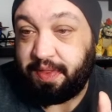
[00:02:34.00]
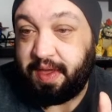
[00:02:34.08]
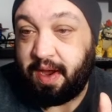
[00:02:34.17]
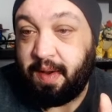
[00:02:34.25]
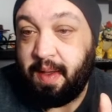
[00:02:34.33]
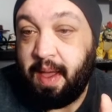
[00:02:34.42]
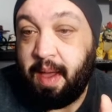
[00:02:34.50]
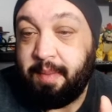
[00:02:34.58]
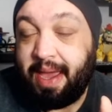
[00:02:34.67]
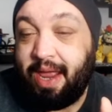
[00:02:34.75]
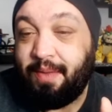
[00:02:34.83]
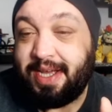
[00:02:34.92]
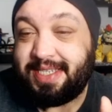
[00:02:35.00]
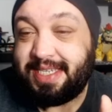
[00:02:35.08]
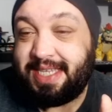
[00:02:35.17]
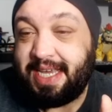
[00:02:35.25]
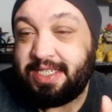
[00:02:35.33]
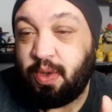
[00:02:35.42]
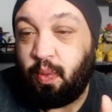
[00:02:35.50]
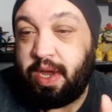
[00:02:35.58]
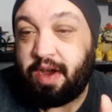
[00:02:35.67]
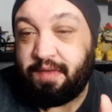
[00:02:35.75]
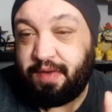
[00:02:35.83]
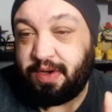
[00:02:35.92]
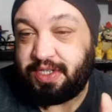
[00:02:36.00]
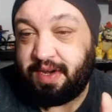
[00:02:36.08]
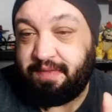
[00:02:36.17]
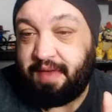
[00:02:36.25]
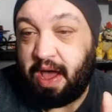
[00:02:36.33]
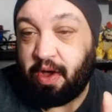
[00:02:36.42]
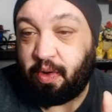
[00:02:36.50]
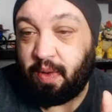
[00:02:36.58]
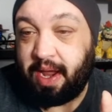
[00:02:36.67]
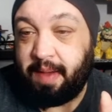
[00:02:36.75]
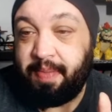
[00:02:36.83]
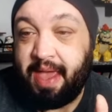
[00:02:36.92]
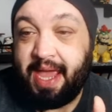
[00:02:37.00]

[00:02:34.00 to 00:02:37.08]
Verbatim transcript: with here. But anyways, they say it's a weaker version of Valkyrie.